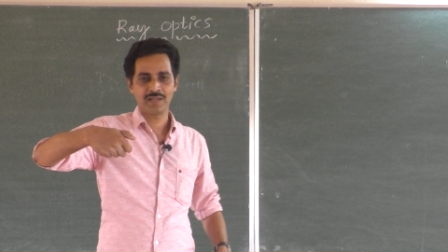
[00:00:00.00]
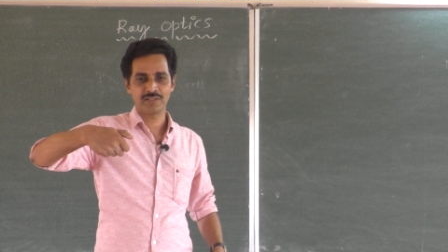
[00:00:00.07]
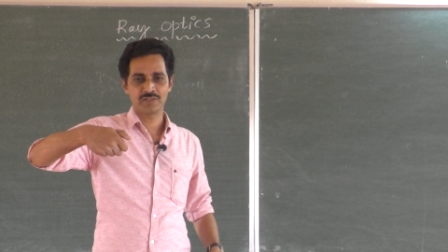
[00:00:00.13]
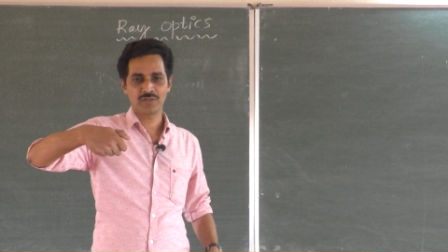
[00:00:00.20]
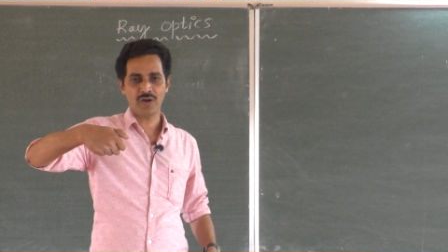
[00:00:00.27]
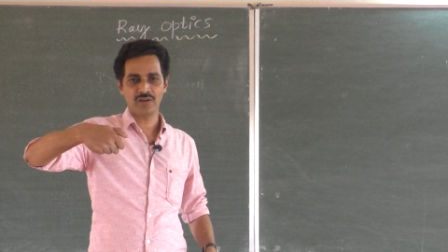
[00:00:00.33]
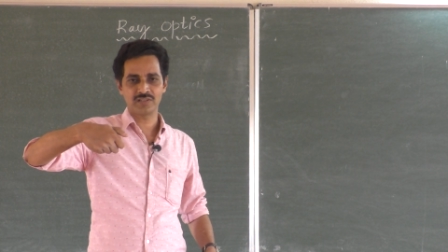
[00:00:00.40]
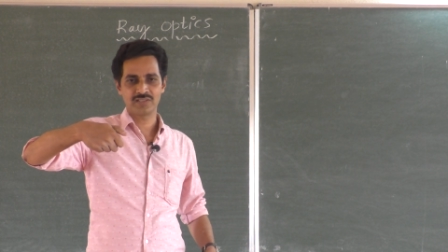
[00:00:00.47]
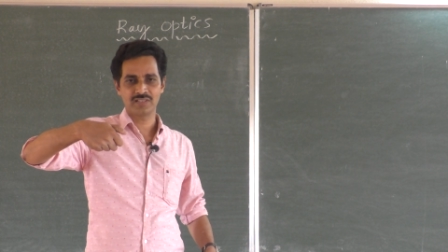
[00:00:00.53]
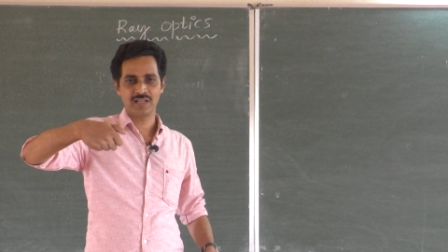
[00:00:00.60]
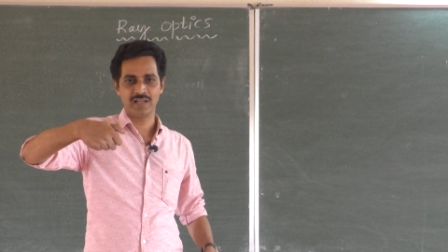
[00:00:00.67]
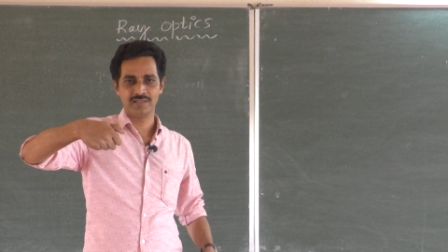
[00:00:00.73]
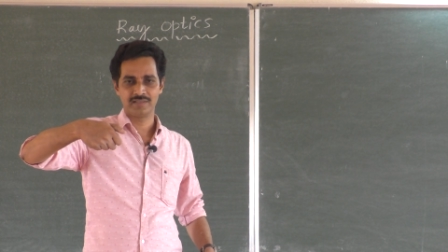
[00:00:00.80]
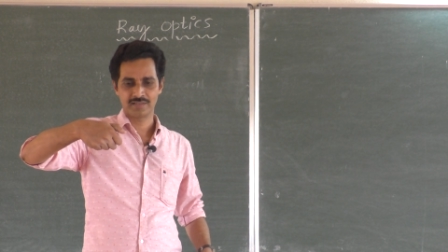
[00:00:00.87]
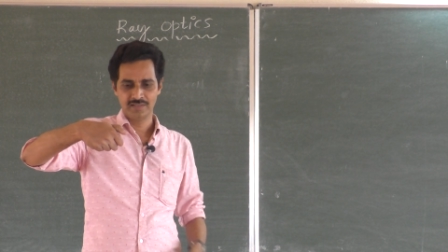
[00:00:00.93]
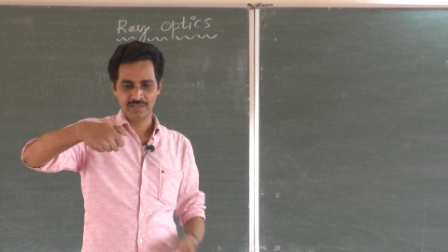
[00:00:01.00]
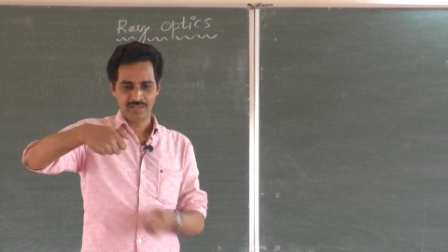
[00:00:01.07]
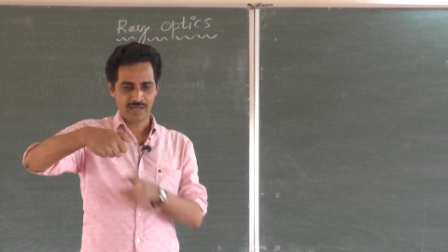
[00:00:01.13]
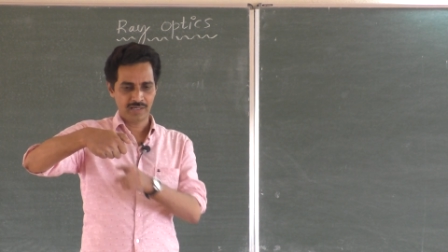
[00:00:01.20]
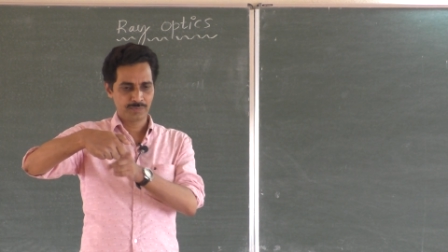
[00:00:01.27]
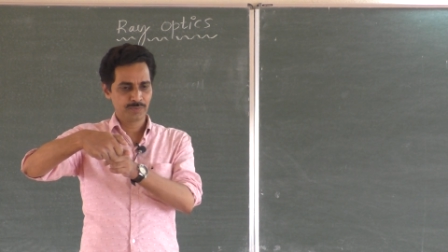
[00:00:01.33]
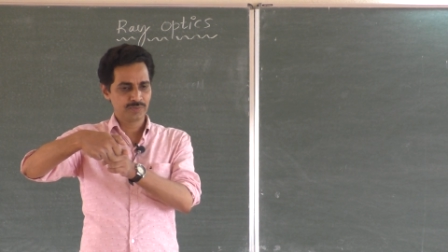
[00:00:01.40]
a torch light
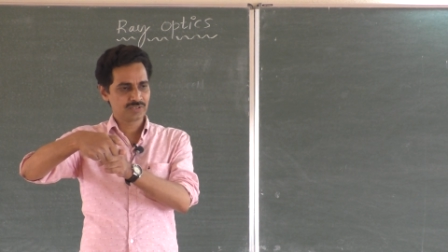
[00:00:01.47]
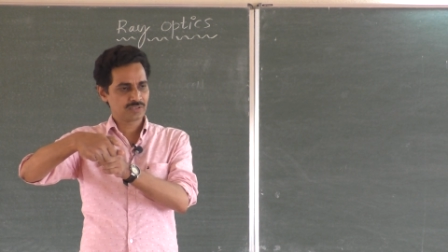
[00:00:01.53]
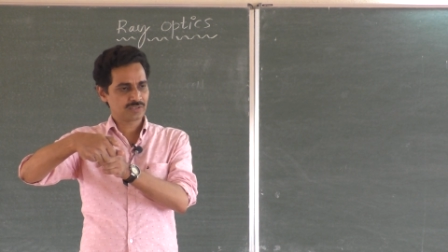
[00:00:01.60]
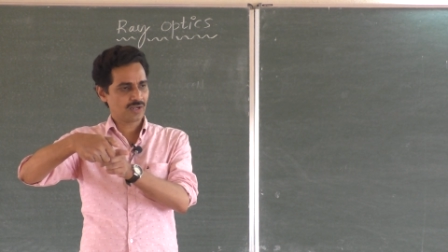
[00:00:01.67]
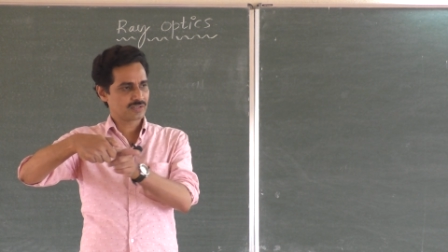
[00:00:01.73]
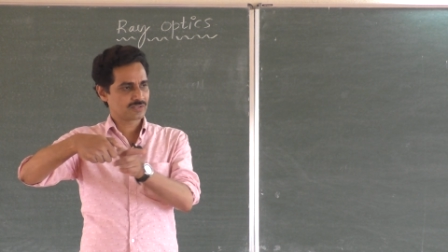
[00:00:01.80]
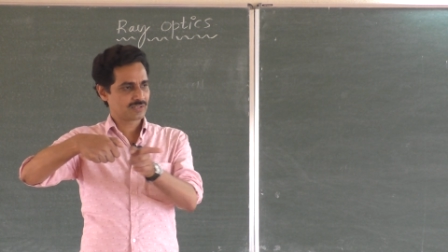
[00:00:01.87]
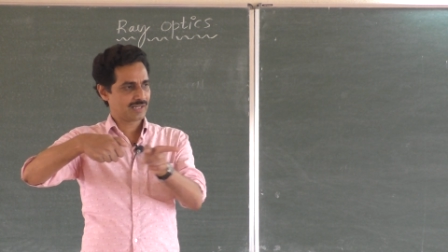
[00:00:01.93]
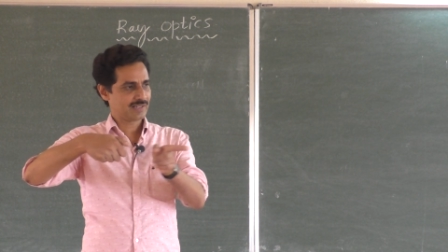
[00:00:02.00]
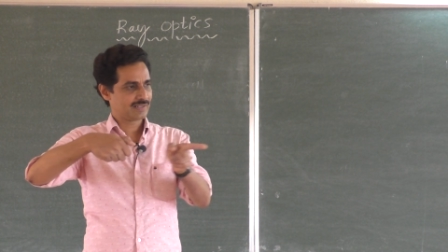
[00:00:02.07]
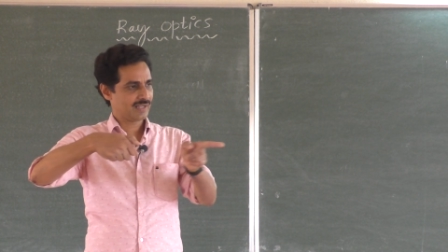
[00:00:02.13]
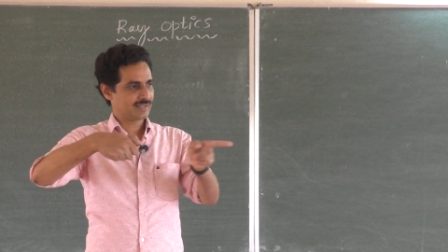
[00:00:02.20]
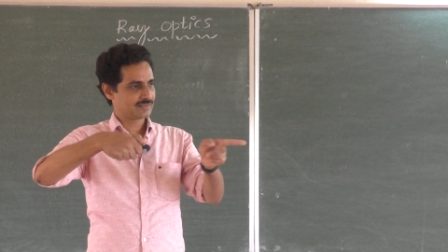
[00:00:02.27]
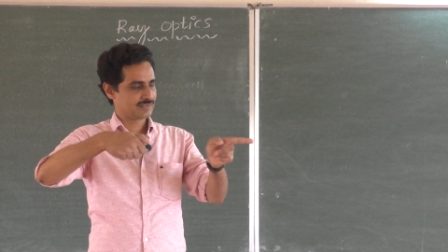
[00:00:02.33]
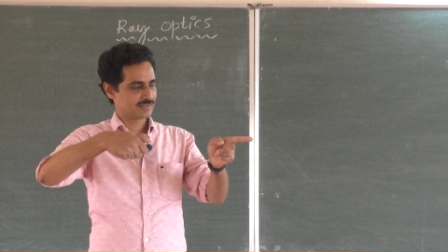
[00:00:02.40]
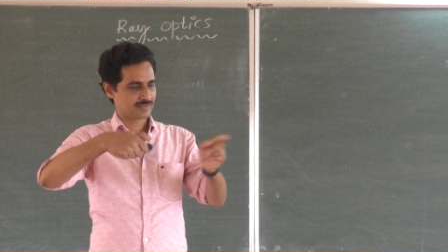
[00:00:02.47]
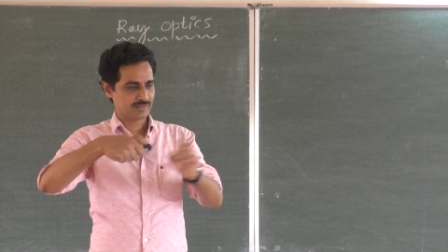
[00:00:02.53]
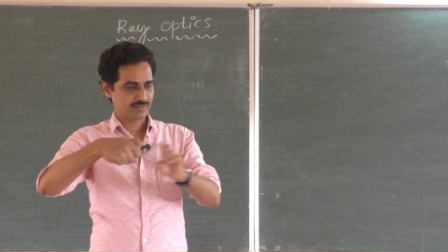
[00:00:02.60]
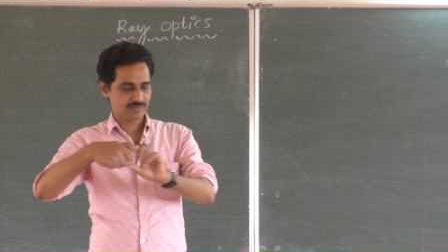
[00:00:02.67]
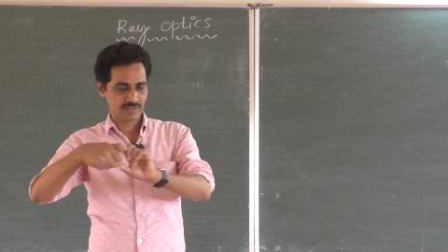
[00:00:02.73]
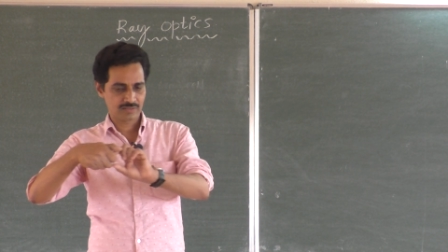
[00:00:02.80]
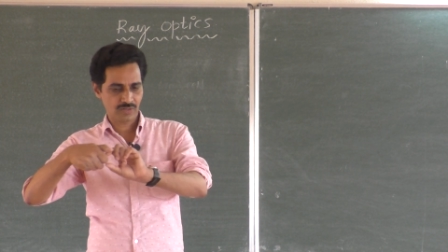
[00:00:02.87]
and put the torch light like this
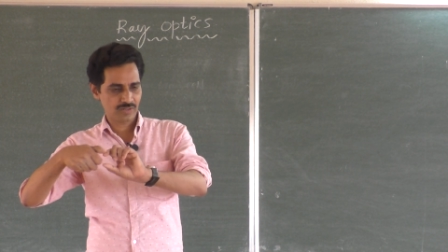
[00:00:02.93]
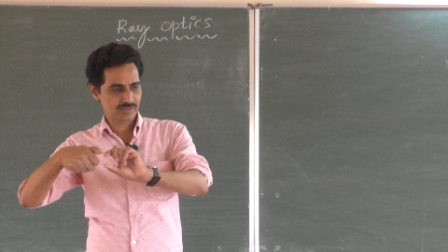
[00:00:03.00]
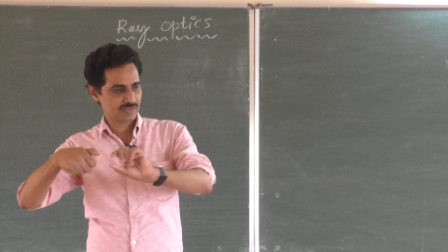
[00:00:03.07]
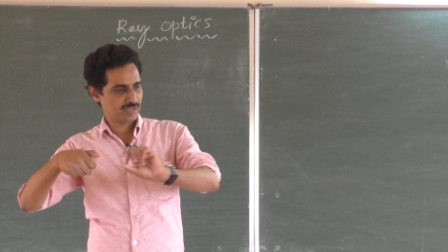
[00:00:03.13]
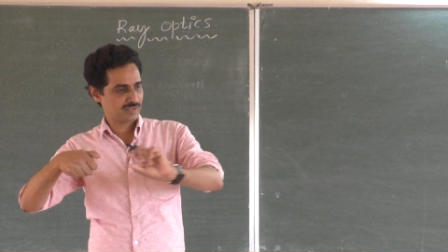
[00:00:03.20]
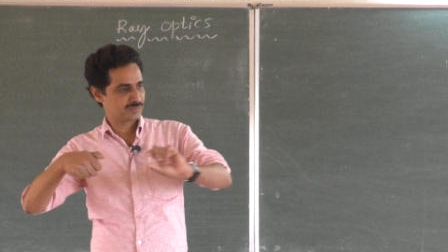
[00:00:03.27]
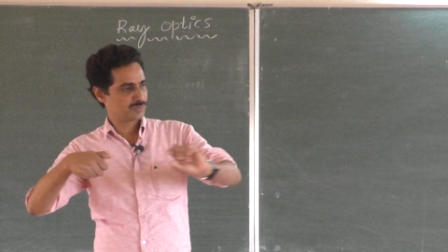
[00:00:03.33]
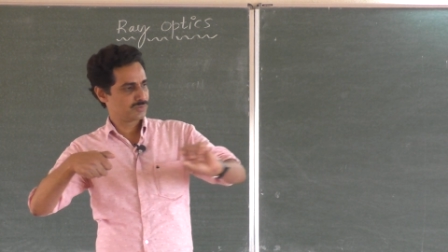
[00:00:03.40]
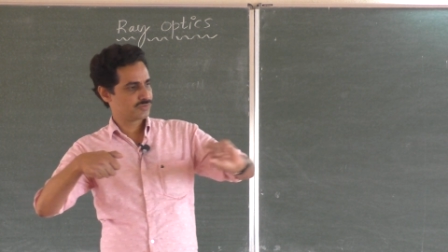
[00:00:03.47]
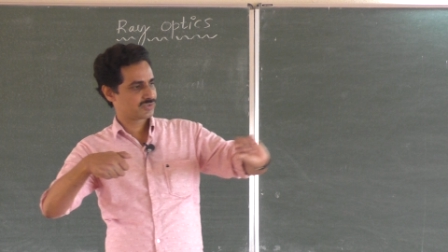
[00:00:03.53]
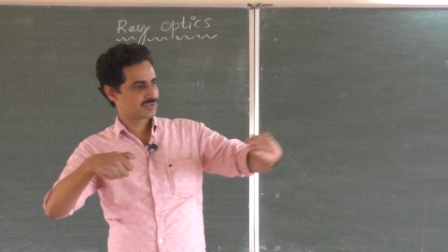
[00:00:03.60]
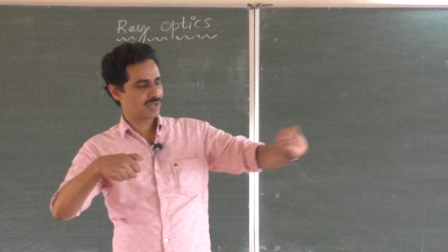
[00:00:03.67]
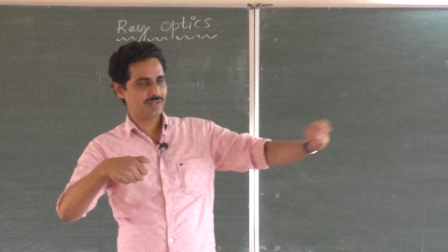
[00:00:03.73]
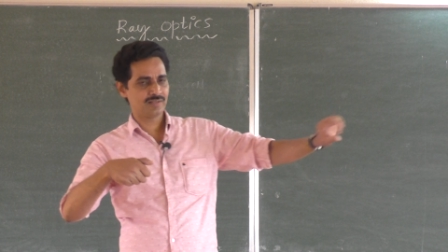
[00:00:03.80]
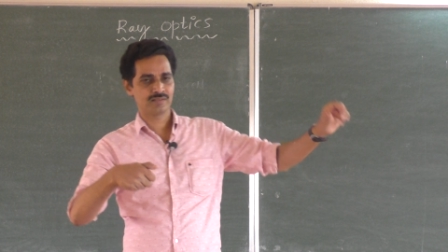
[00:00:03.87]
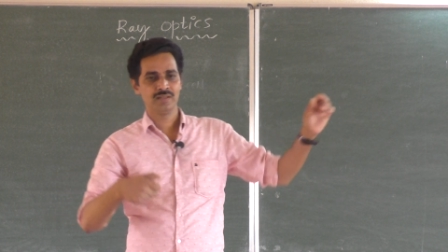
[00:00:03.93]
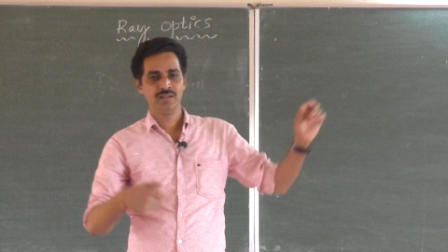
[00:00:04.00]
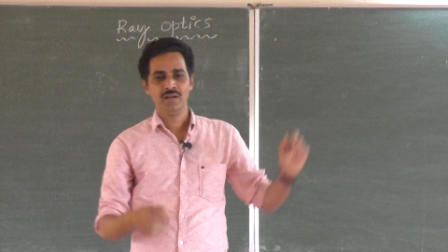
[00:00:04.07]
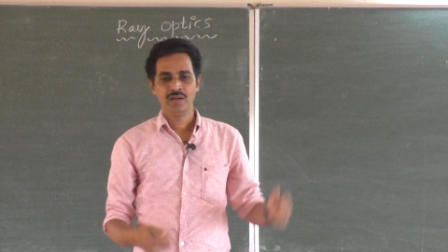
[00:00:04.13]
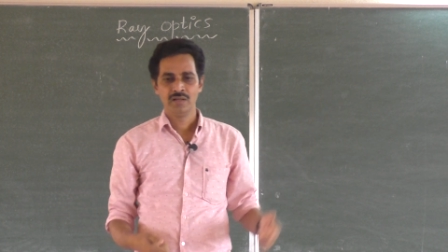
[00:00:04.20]
the torch light moves straight